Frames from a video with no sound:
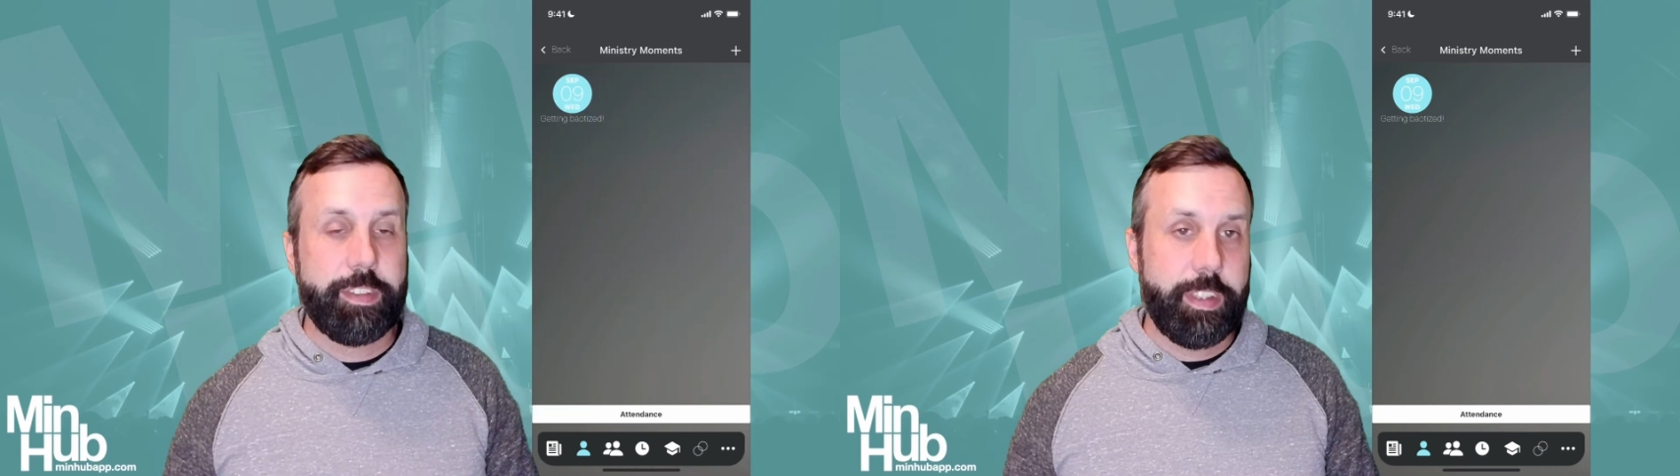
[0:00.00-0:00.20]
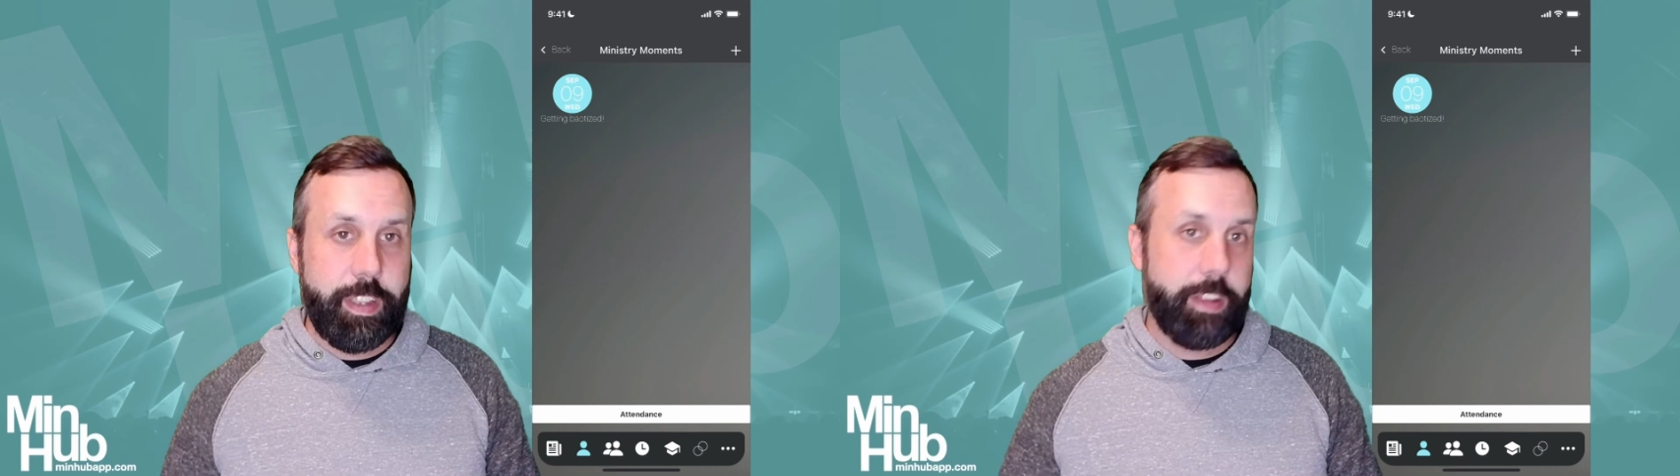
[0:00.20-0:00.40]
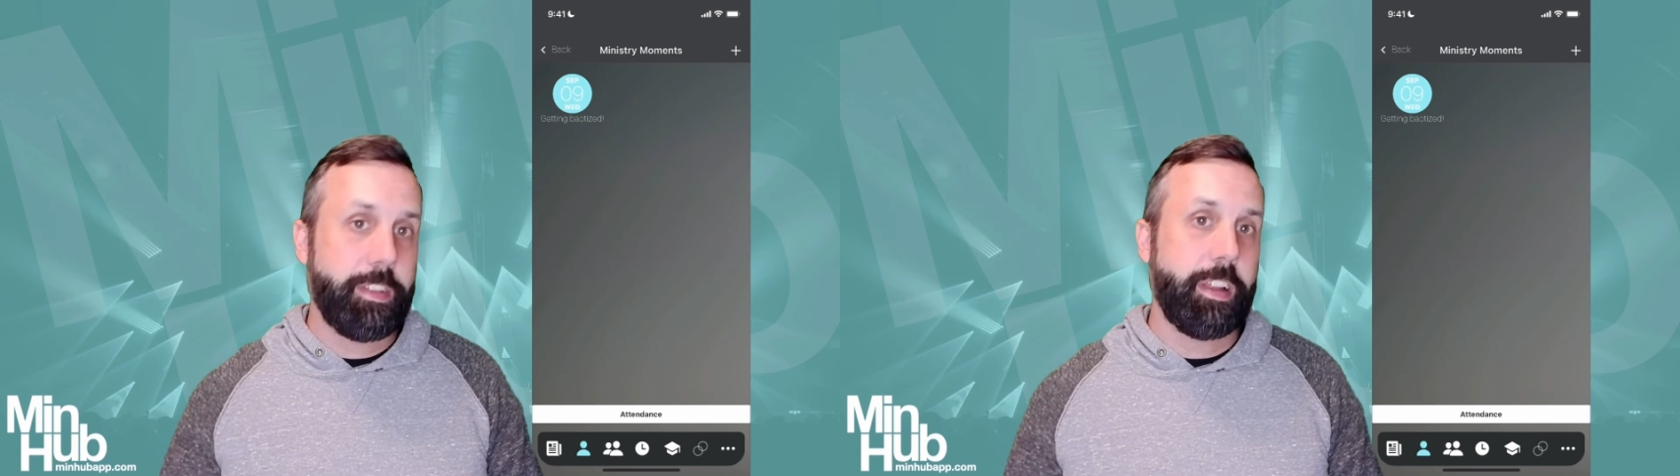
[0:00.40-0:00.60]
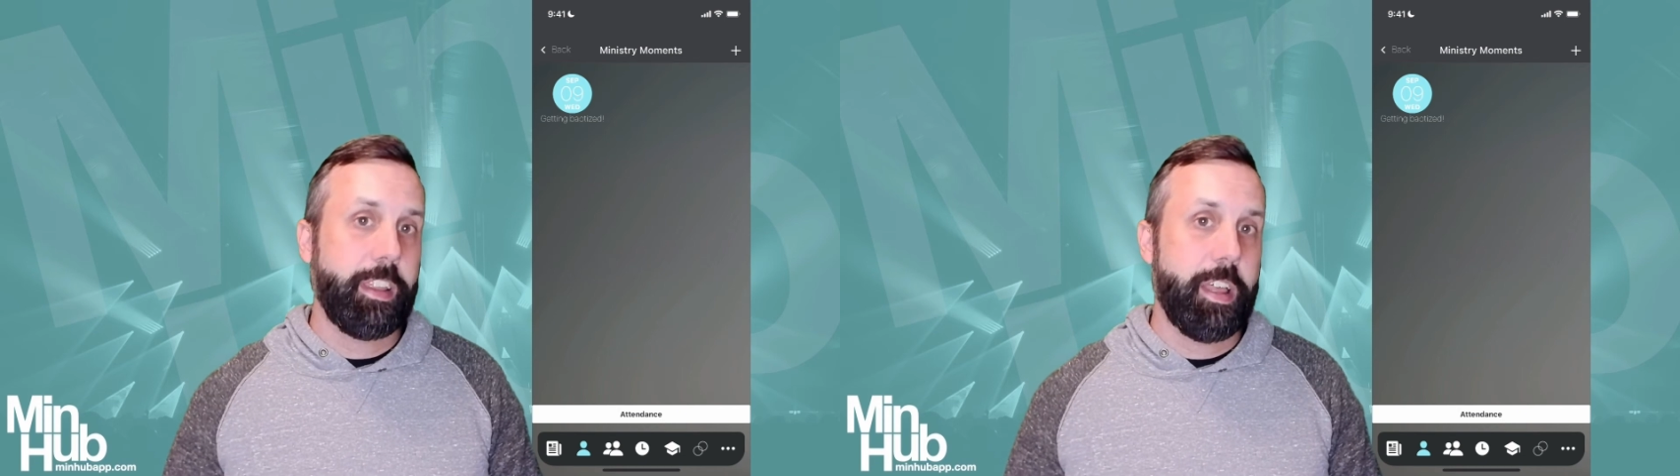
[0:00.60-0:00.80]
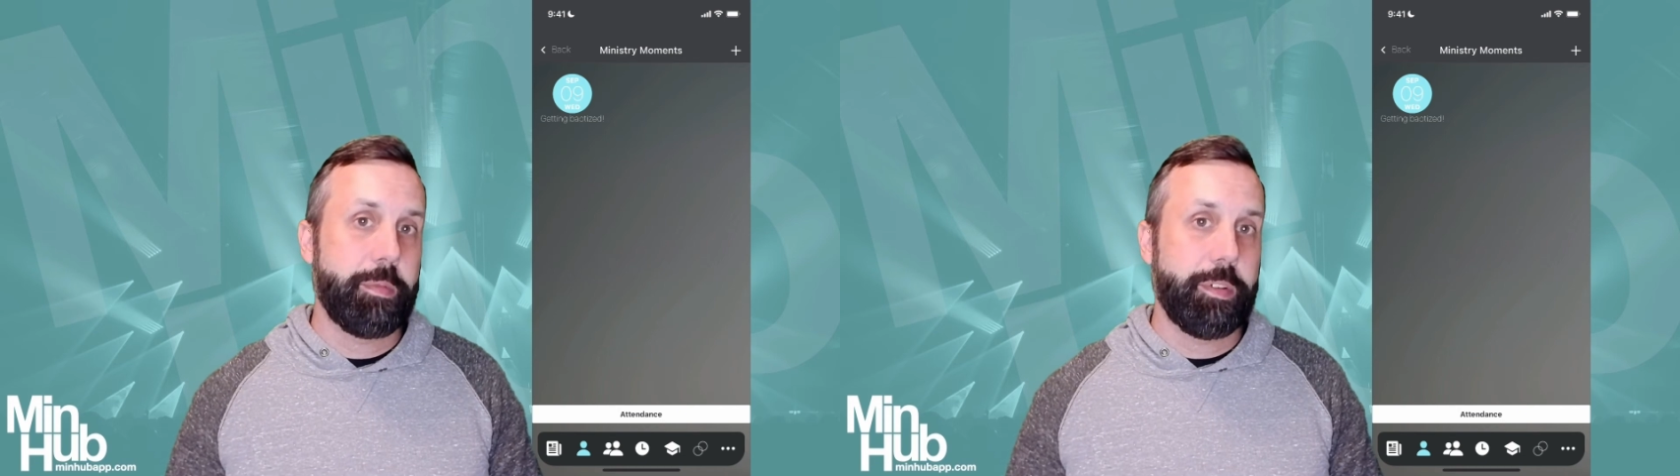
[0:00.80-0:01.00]
and then contact
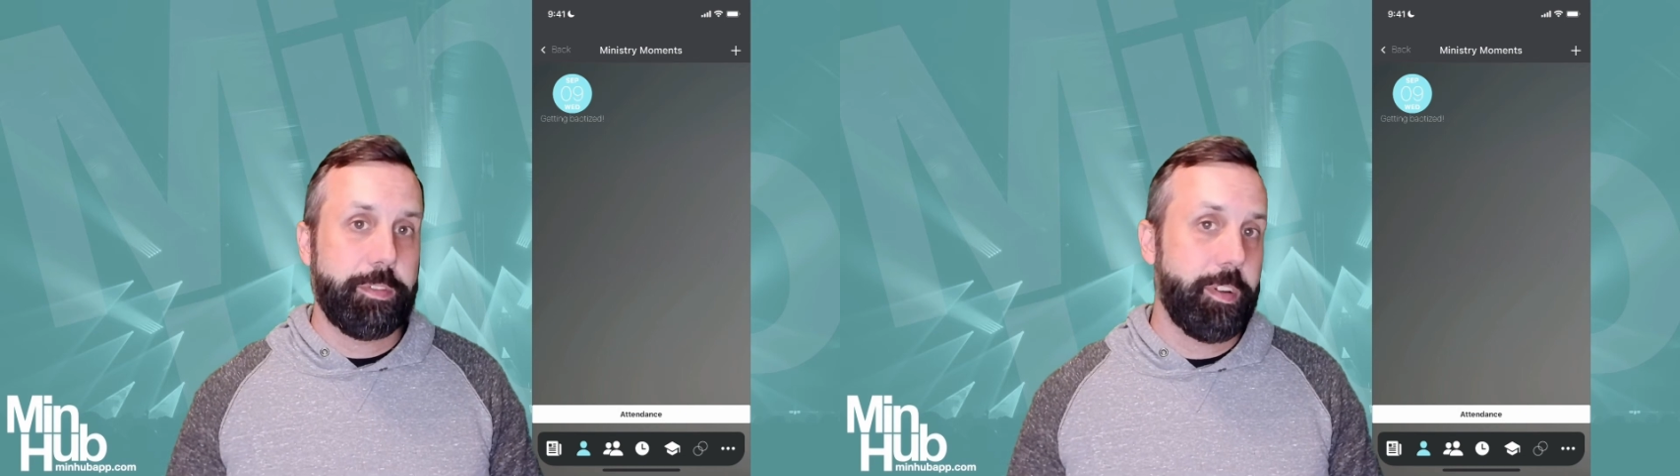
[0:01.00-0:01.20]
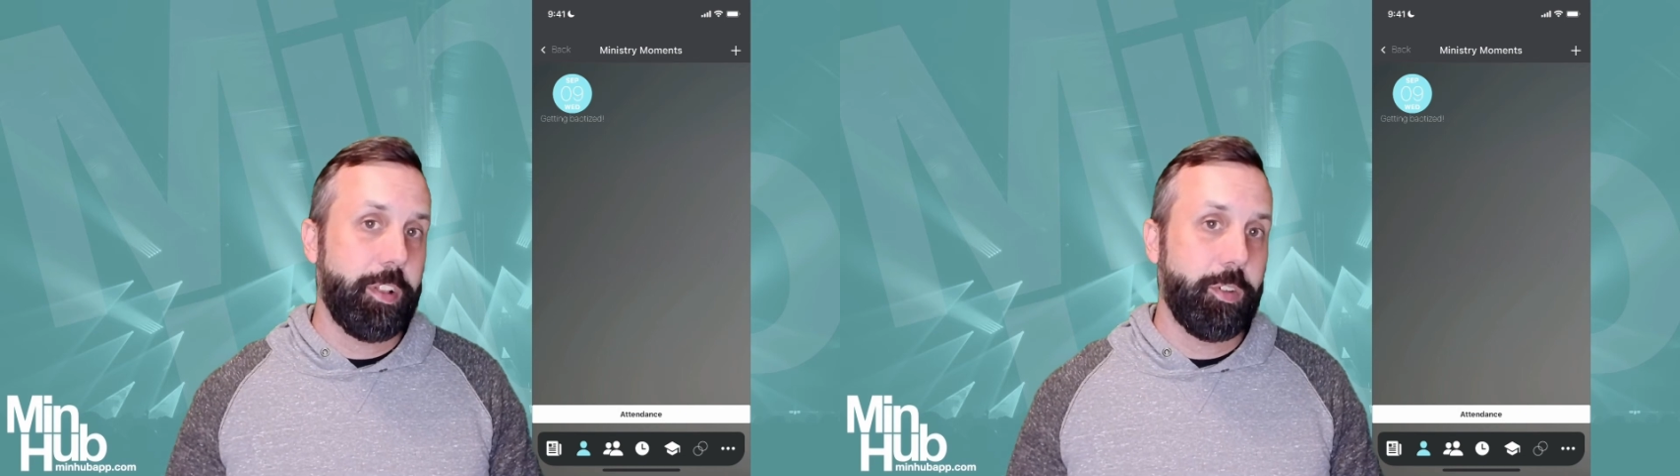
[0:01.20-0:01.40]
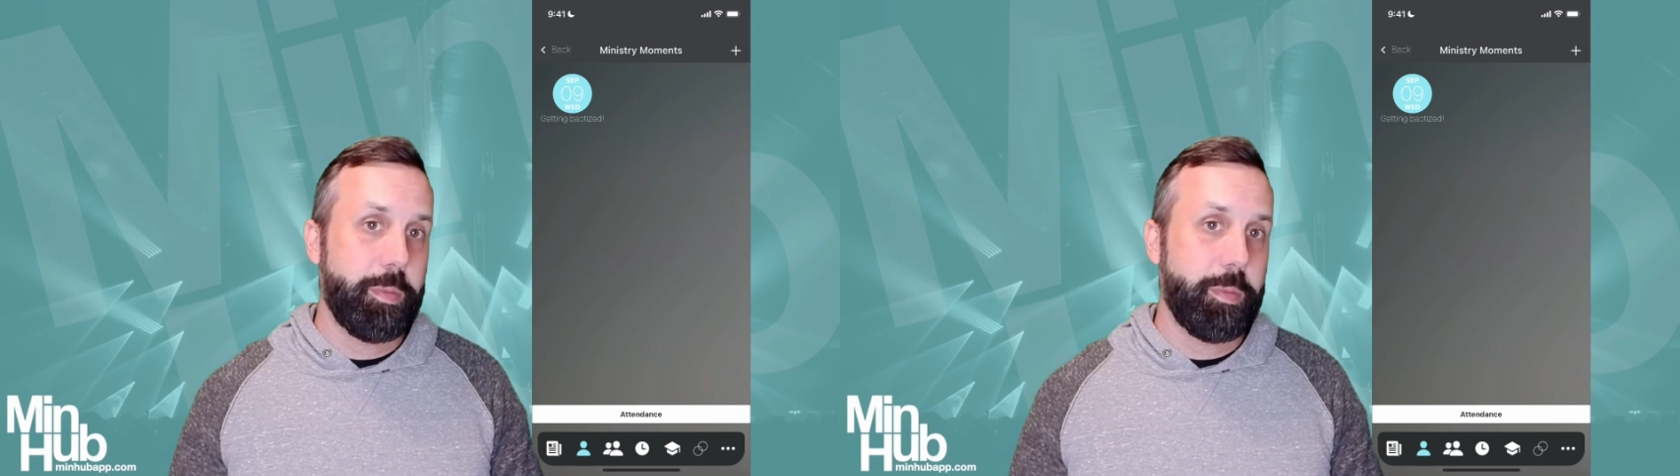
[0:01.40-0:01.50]
them or follow